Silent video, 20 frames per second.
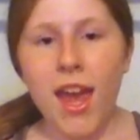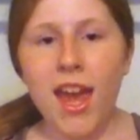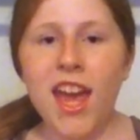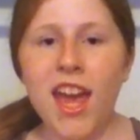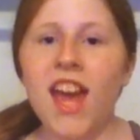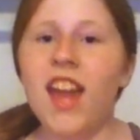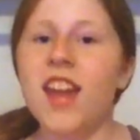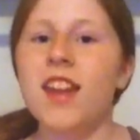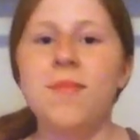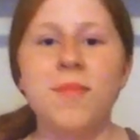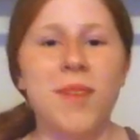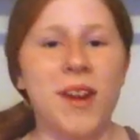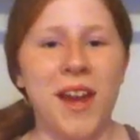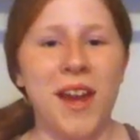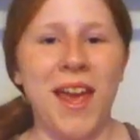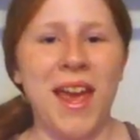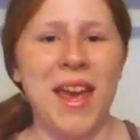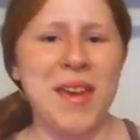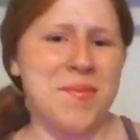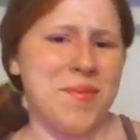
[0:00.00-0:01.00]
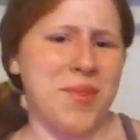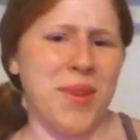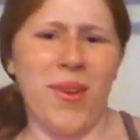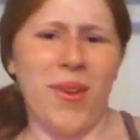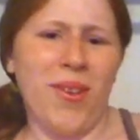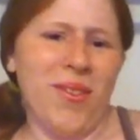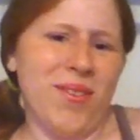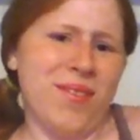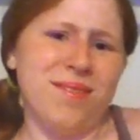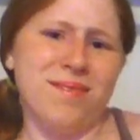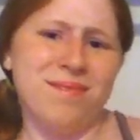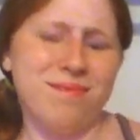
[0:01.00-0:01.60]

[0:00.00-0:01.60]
And marry Gabriel.